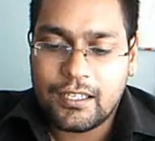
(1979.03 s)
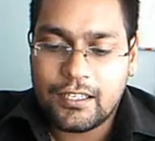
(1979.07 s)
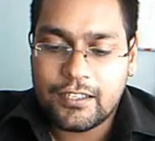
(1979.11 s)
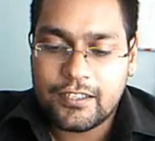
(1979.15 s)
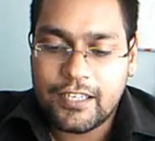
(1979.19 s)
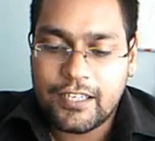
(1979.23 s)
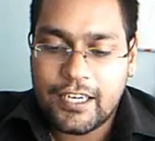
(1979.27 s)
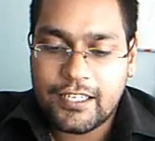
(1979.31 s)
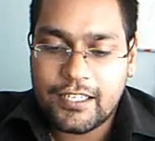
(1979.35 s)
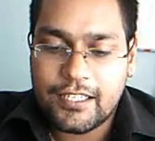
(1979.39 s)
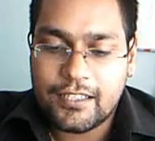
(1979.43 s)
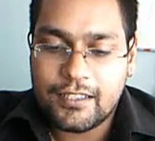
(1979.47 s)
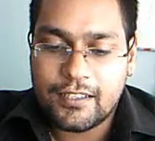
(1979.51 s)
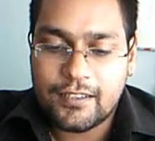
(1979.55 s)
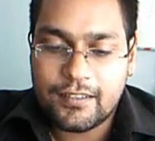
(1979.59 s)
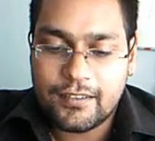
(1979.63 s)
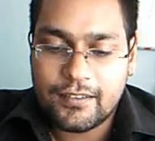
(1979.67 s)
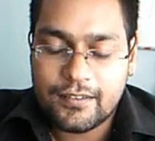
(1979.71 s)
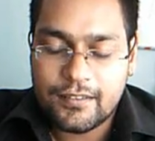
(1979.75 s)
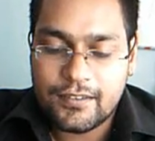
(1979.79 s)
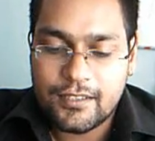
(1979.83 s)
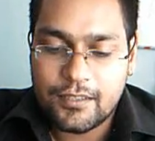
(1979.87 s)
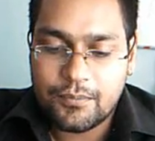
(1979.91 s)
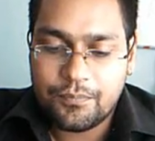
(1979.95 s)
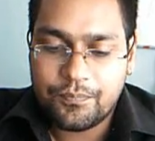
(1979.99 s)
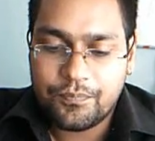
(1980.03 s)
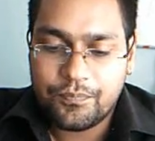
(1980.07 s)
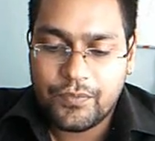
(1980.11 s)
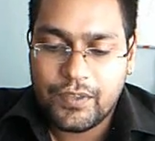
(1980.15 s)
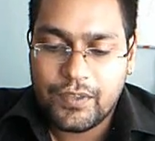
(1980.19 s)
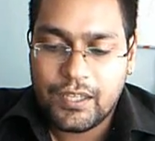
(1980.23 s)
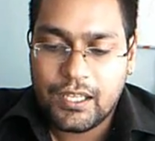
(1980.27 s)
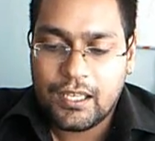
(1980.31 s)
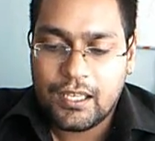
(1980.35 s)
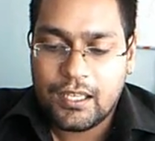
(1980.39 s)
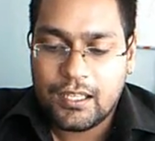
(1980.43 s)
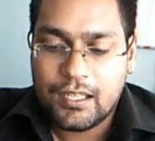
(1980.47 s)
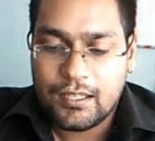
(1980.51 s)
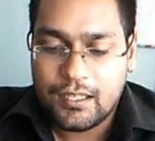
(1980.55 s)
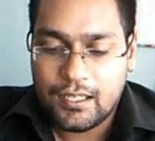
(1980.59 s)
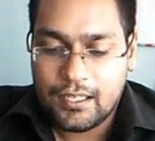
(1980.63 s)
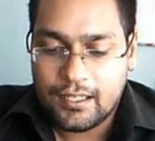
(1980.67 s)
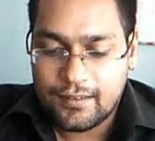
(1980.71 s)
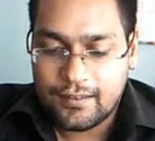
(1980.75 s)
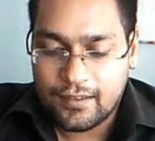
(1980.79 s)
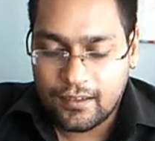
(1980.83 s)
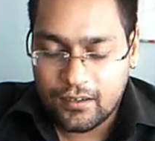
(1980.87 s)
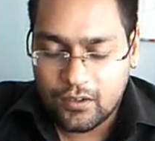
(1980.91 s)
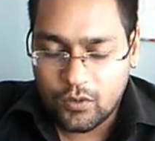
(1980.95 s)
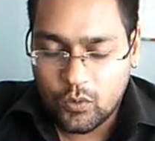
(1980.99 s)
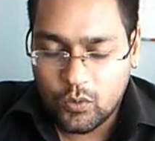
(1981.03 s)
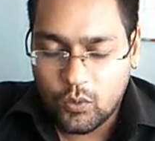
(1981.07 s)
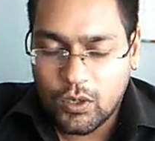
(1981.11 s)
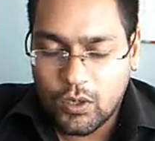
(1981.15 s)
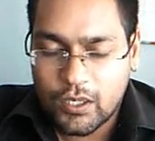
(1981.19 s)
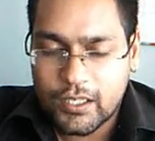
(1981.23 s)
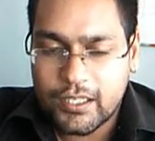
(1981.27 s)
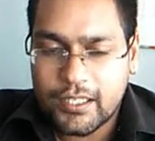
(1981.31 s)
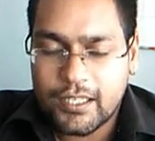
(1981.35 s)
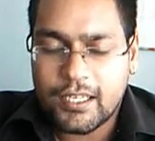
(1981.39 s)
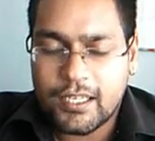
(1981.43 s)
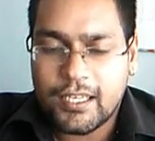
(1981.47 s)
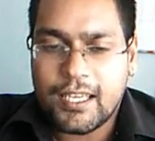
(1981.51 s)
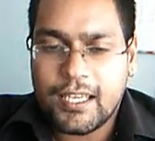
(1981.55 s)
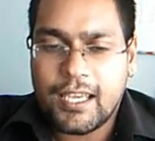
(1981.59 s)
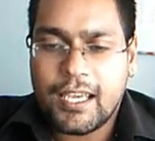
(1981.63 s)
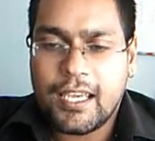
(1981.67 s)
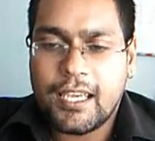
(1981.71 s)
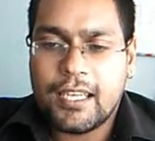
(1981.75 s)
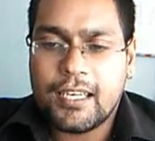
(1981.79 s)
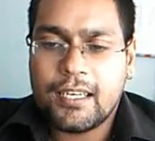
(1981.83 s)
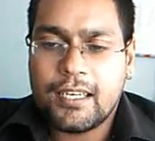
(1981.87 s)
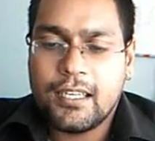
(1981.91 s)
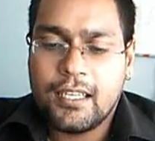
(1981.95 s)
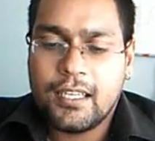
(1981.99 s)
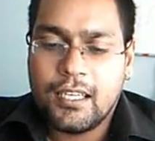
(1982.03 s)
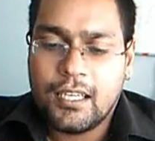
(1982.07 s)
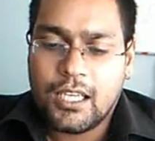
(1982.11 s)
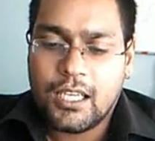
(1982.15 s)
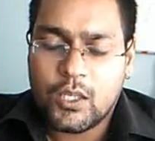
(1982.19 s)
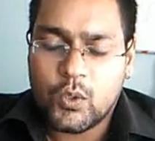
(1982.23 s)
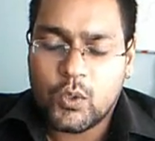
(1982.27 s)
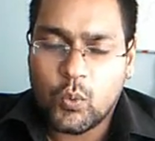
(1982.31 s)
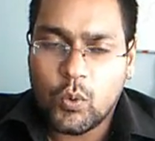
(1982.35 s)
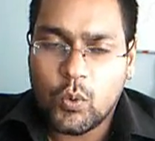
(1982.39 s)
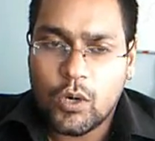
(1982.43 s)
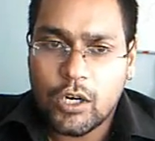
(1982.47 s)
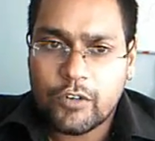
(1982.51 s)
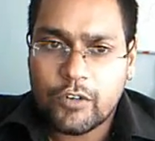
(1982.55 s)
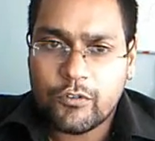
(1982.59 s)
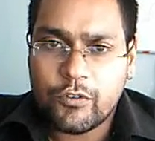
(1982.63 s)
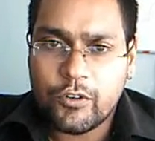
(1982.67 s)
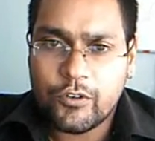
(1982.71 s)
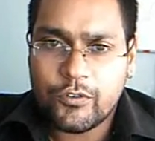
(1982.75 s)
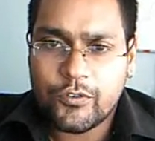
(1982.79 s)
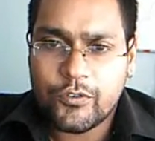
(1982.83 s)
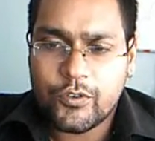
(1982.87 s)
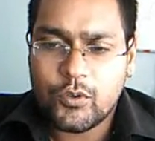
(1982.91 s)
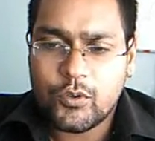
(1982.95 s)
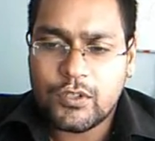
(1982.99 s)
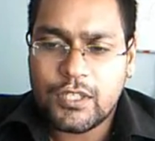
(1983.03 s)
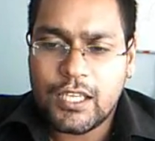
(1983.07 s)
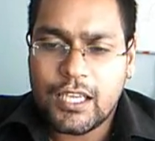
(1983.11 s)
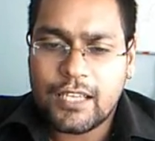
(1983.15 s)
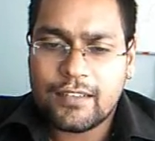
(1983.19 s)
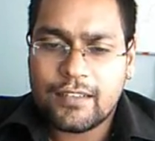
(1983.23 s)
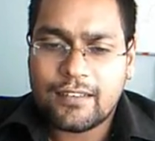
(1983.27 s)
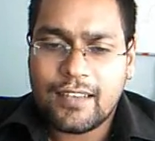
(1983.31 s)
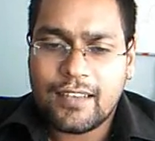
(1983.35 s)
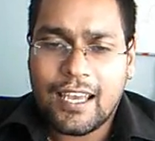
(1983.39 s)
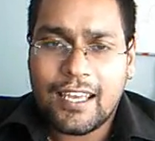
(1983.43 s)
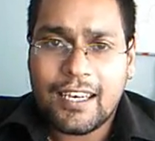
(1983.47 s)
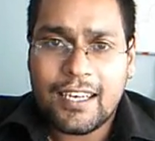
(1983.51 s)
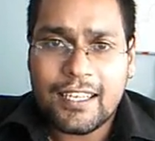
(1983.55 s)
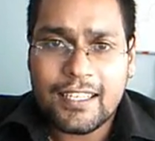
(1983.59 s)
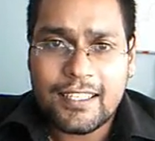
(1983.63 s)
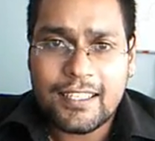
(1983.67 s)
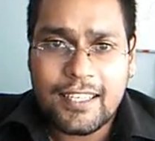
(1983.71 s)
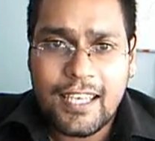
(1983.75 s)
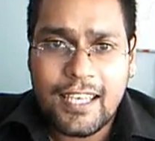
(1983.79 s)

in creating the system. It started working again. It worked for a few days, and